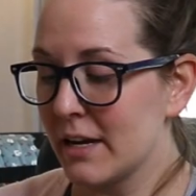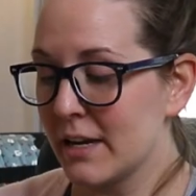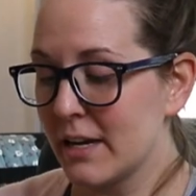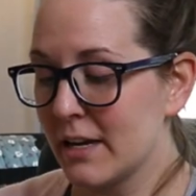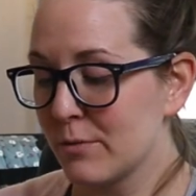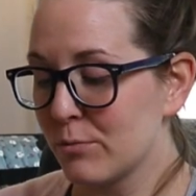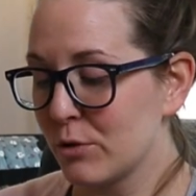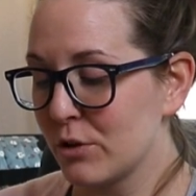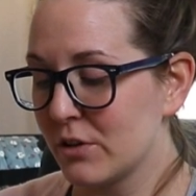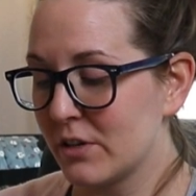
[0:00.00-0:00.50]
I
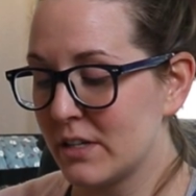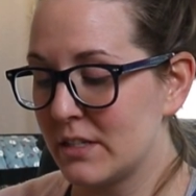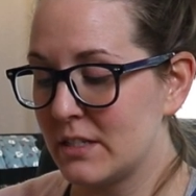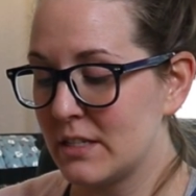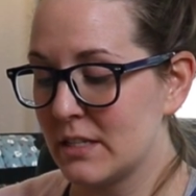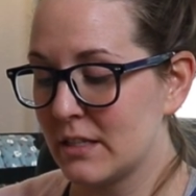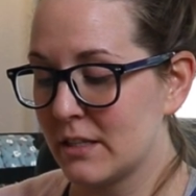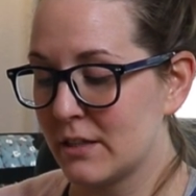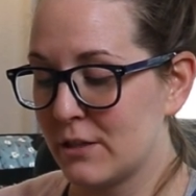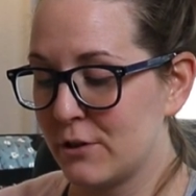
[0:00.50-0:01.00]
am
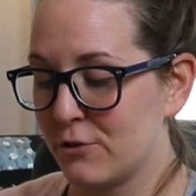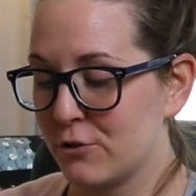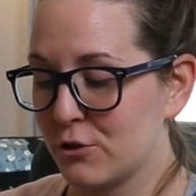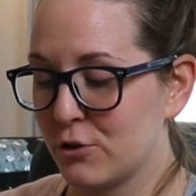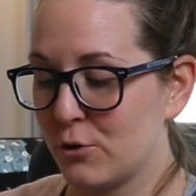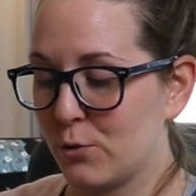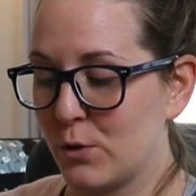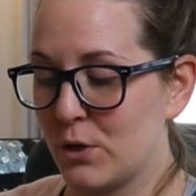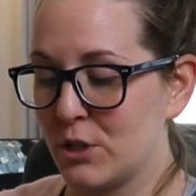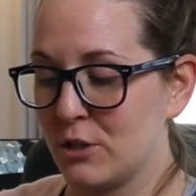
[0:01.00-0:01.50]
realizing that there's
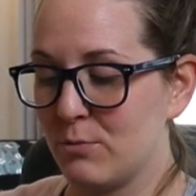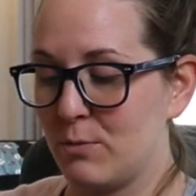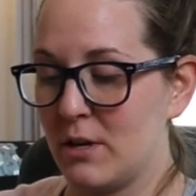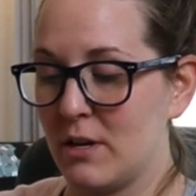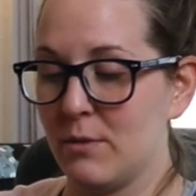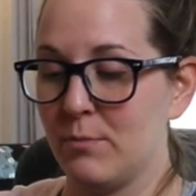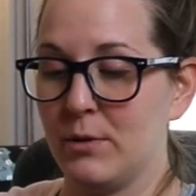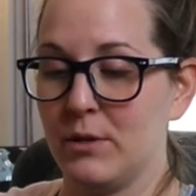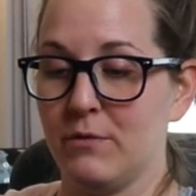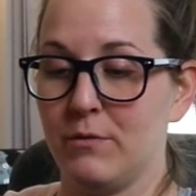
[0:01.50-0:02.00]
going to
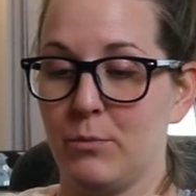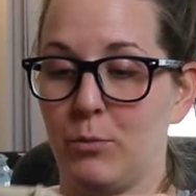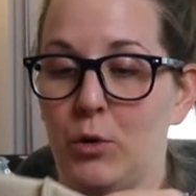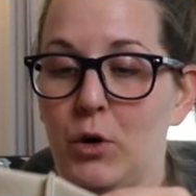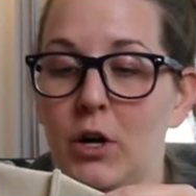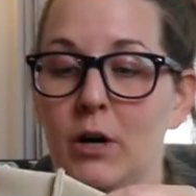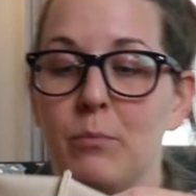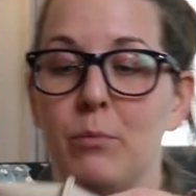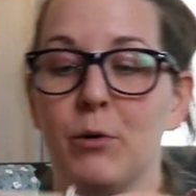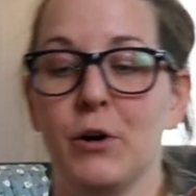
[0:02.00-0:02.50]
be a bit of a
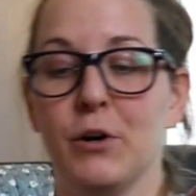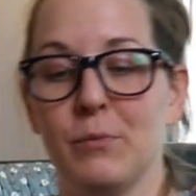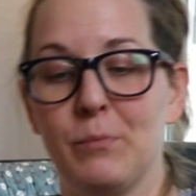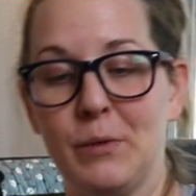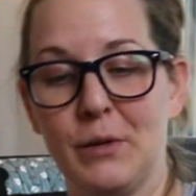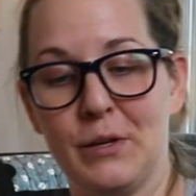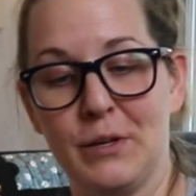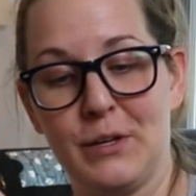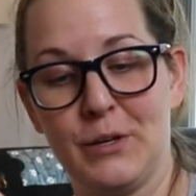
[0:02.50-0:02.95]
problem